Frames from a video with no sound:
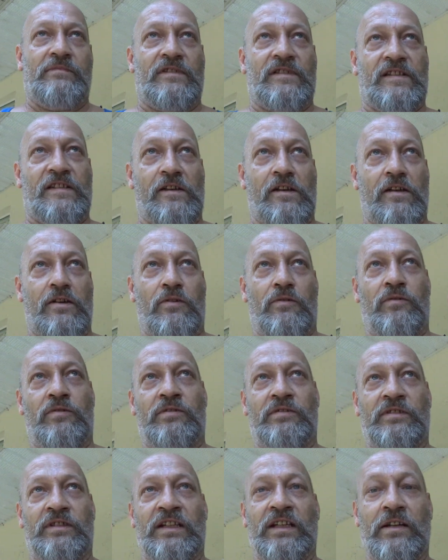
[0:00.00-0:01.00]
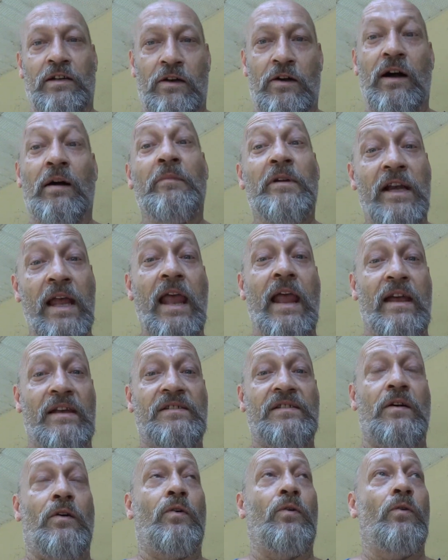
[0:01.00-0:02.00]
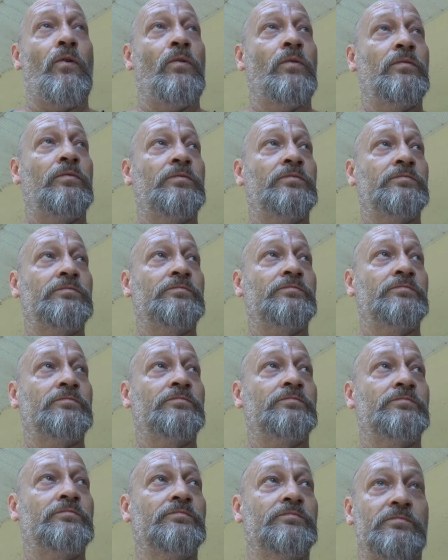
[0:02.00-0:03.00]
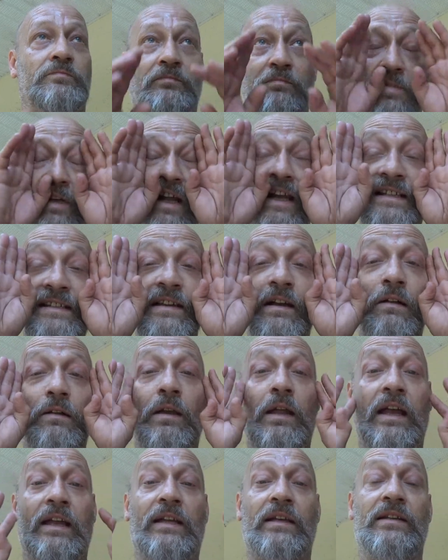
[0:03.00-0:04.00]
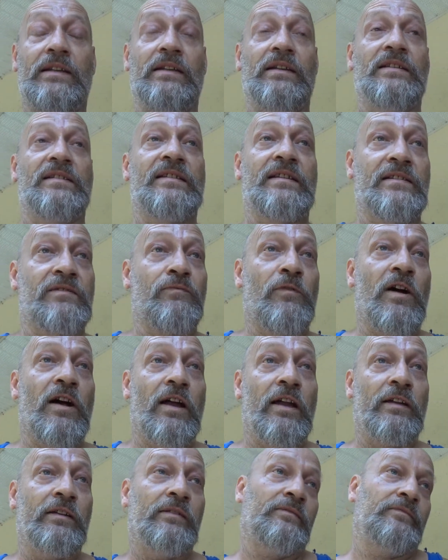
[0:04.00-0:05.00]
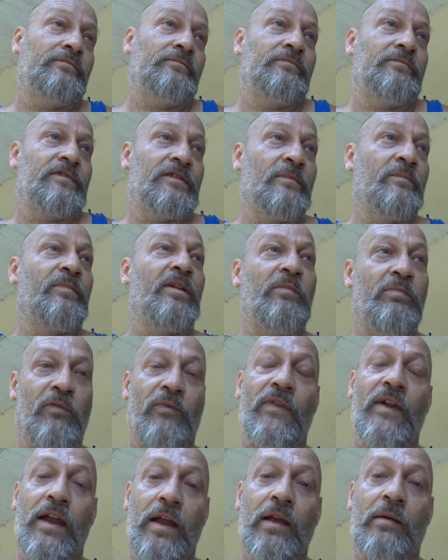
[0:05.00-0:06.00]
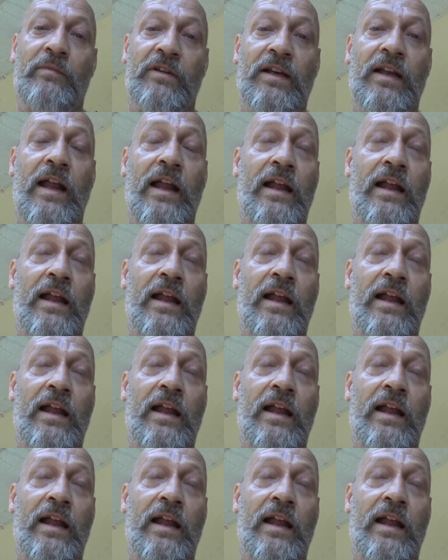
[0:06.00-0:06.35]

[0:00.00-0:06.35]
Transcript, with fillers: So, you know, I'm an asshole, but I tell it like it is. That's why some people think I'm an